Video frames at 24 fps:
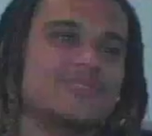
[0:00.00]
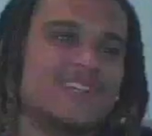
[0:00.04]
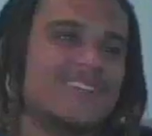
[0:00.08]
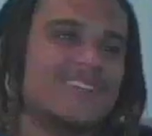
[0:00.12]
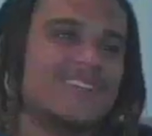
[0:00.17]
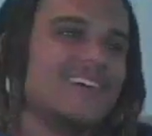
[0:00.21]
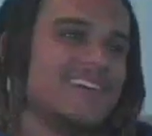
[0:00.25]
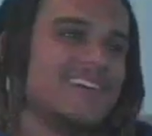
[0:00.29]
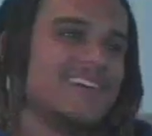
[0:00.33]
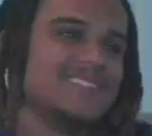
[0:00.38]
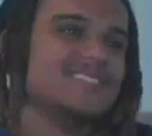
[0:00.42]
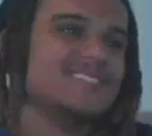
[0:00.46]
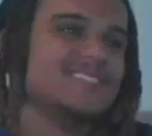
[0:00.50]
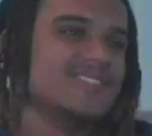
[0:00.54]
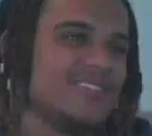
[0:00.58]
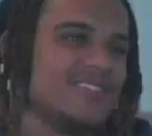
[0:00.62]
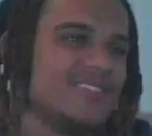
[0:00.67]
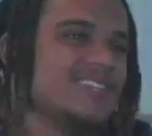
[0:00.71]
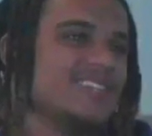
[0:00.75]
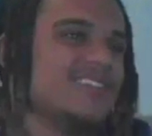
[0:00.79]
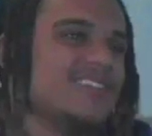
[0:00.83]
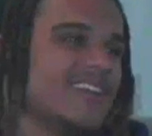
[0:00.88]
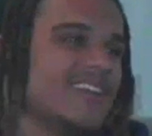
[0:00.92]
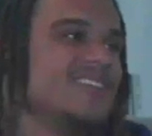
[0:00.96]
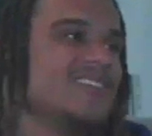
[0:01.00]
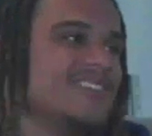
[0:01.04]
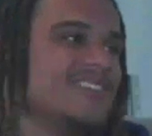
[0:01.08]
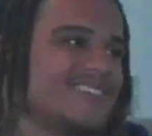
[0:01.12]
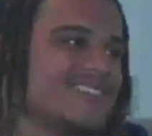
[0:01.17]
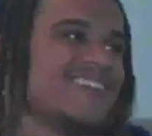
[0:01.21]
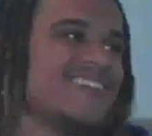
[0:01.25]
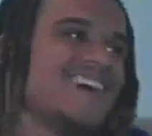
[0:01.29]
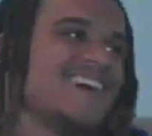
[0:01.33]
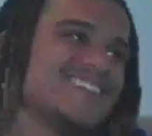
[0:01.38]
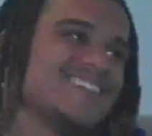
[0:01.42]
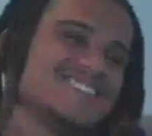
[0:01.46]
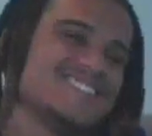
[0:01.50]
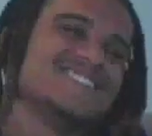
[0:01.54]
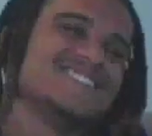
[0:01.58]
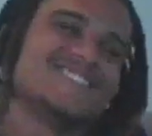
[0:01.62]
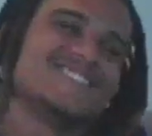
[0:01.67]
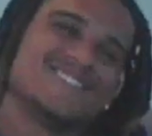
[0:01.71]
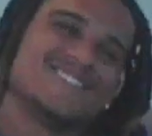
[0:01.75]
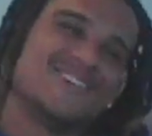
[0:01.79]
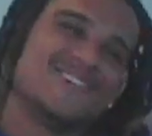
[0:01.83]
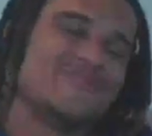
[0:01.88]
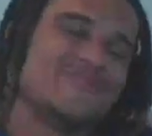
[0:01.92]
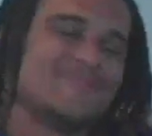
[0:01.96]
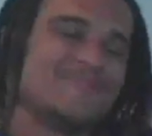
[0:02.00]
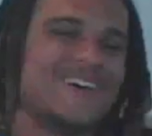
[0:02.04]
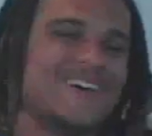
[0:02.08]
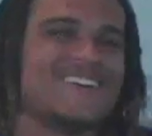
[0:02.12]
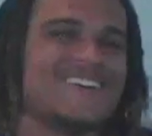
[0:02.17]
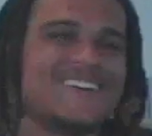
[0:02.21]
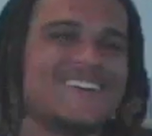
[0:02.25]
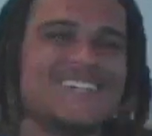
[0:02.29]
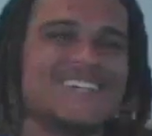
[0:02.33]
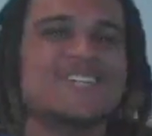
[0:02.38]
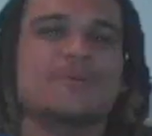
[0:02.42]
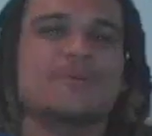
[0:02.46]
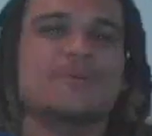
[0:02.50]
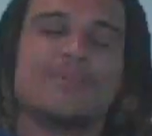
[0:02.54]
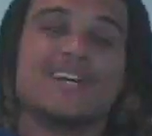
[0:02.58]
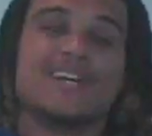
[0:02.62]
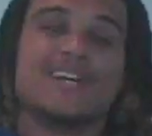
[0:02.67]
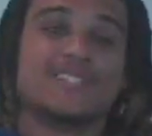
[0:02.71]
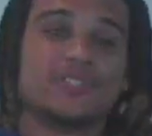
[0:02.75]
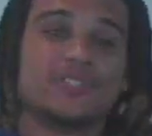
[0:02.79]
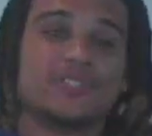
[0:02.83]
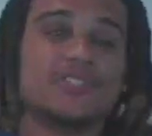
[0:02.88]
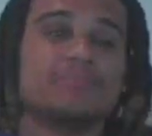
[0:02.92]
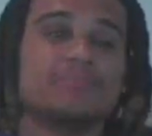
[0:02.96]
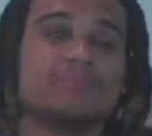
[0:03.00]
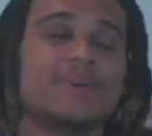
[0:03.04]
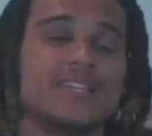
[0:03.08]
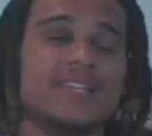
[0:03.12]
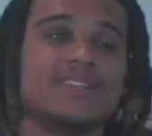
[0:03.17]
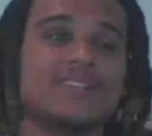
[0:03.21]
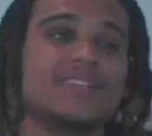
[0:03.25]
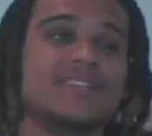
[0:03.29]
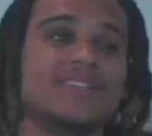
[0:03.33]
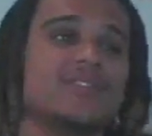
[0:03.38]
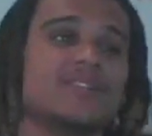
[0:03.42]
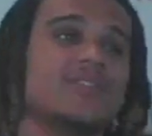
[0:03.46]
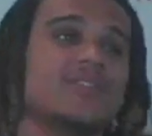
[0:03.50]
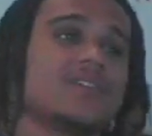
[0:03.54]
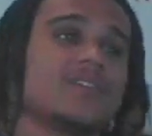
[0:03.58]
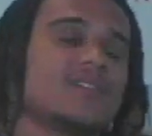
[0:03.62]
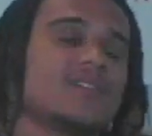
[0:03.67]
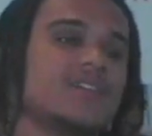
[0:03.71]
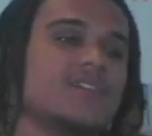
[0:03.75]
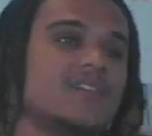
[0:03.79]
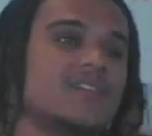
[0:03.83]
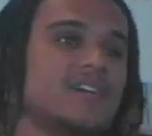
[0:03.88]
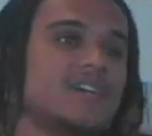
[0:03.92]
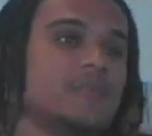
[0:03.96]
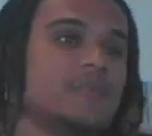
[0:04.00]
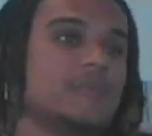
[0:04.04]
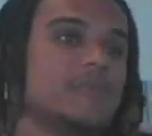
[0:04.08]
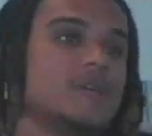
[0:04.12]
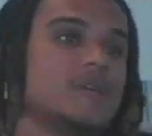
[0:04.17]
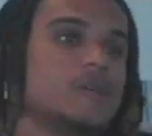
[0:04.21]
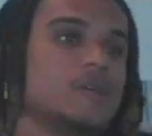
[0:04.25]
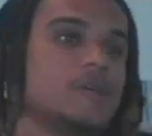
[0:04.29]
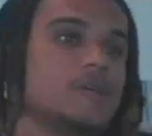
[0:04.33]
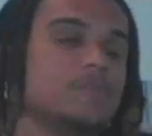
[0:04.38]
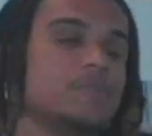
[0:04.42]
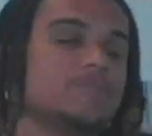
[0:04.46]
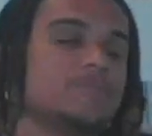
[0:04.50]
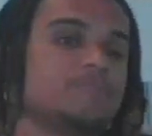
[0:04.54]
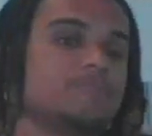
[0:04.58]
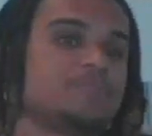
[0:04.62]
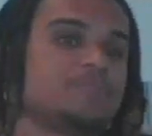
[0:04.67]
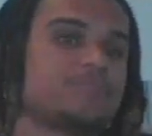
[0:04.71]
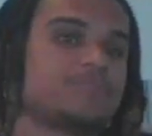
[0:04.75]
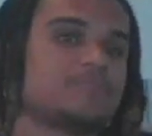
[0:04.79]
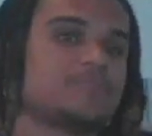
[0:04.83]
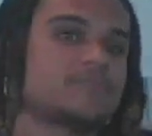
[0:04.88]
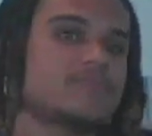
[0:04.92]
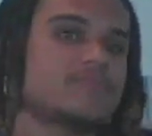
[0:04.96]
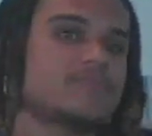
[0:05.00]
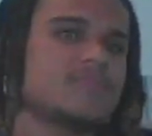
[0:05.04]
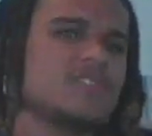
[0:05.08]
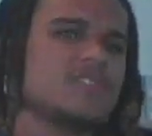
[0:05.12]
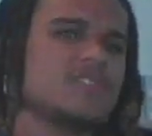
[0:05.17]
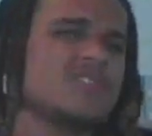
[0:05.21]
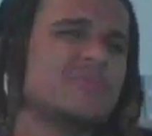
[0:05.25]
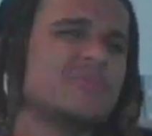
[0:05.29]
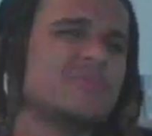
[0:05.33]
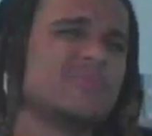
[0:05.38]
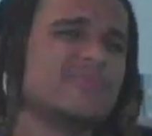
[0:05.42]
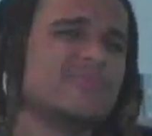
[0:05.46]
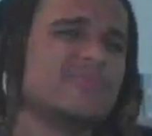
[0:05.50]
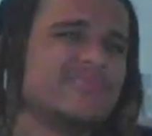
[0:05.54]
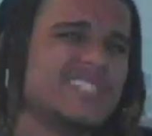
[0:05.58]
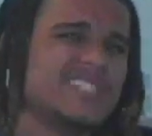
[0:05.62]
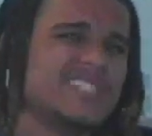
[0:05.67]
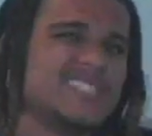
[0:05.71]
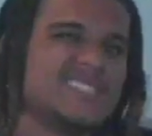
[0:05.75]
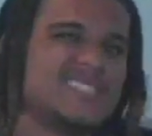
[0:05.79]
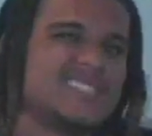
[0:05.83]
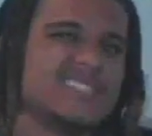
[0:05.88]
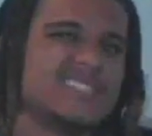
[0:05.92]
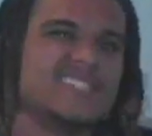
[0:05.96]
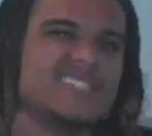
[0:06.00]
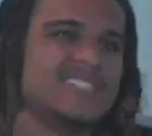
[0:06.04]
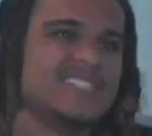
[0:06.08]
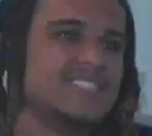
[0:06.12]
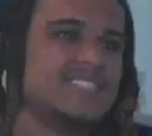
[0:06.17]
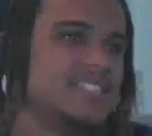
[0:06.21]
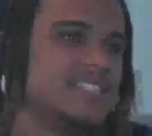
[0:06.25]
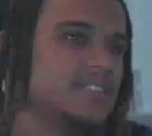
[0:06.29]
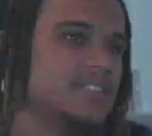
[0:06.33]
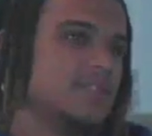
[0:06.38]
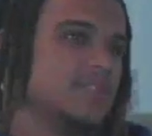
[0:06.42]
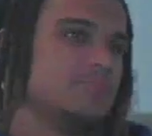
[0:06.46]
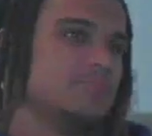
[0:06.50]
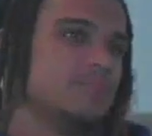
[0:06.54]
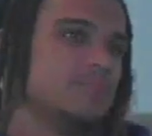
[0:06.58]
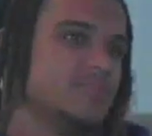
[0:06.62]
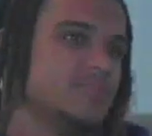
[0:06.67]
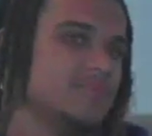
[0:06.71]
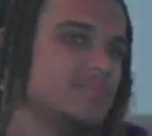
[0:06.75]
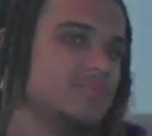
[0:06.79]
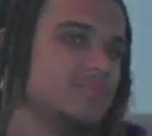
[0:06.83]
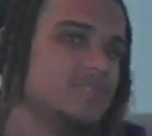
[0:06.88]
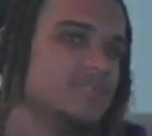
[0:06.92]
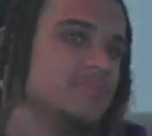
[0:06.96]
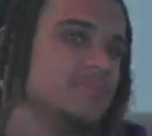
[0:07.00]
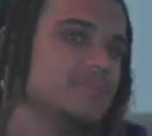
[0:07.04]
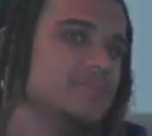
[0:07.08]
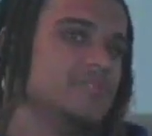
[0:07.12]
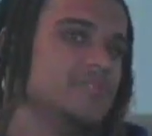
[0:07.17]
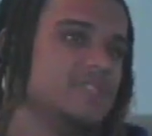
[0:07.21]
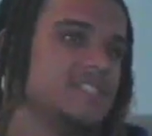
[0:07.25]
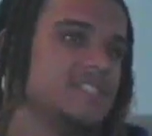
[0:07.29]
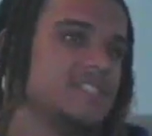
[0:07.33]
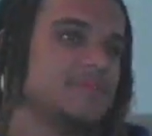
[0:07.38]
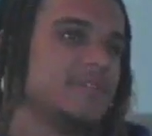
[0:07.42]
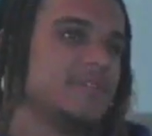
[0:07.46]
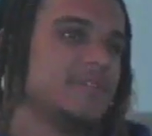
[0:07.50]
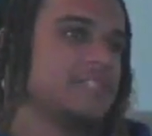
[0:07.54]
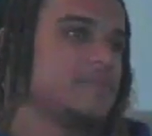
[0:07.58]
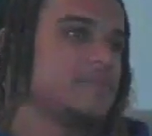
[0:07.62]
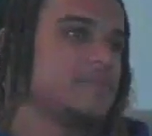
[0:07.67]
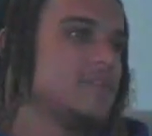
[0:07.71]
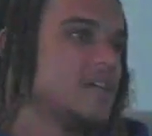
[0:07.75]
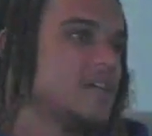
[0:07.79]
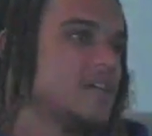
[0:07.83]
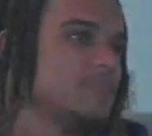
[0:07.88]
want a nice look nice and stuff, but it's good mentally though, I can't lie. But but realistically the music makes me